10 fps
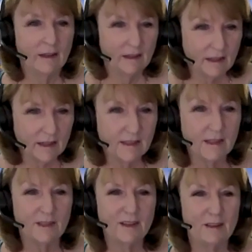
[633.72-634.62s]
yes,
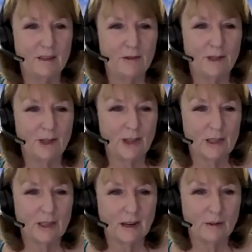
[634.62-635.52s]
as you
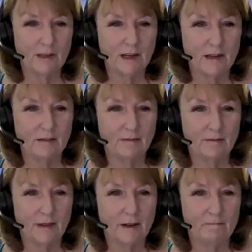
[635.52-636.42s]
suggested, I
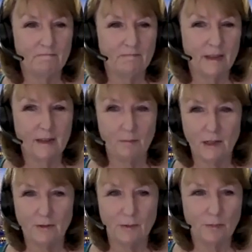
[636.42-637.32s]
didn't
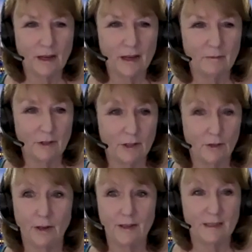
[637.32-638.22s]
mean to imply we should
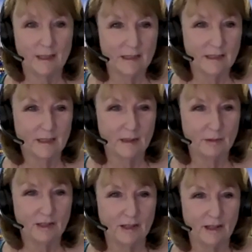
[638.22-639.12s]
do all these things in the same
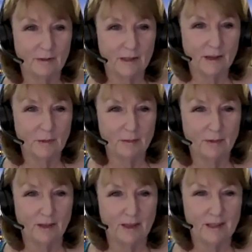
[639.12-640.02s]
study. I was coming
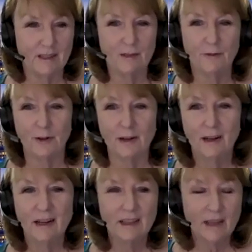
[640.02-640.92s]
up with ideas for
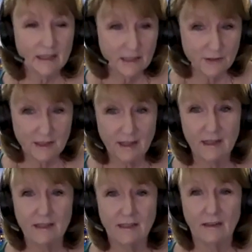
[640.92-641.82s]
lots of
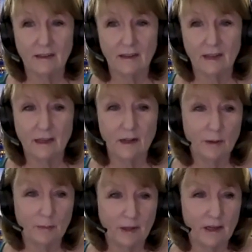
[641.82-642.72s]
studies. I think in a
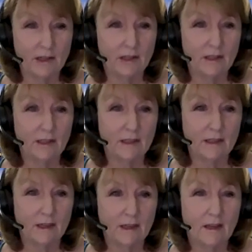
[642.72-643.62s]
replication,
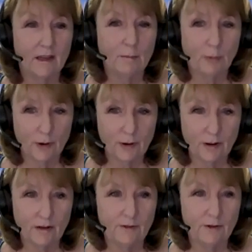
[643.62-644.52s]
it's
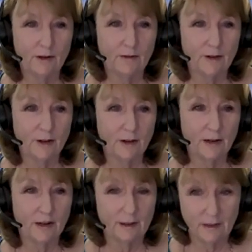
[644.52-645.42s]
important if you are
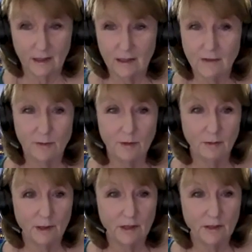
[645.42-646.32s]
varying things from the
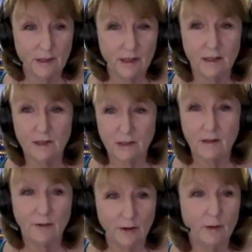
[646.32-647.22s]
original study just
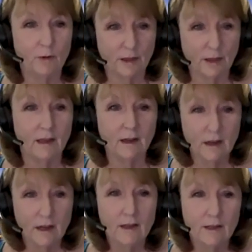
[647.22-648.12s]
to vary one thing
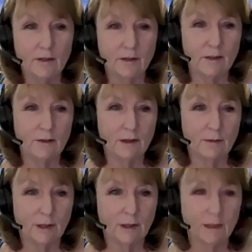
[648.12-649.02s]
so that you can
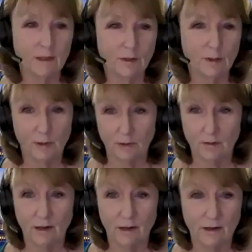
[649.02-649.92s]
really attribute
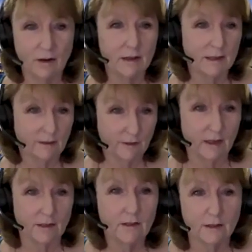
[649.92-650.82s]
cause and
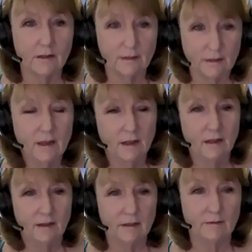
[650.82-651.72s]
effect to
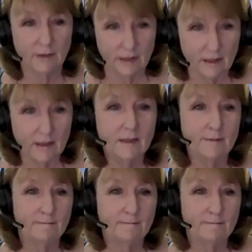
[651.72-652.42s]
the findings.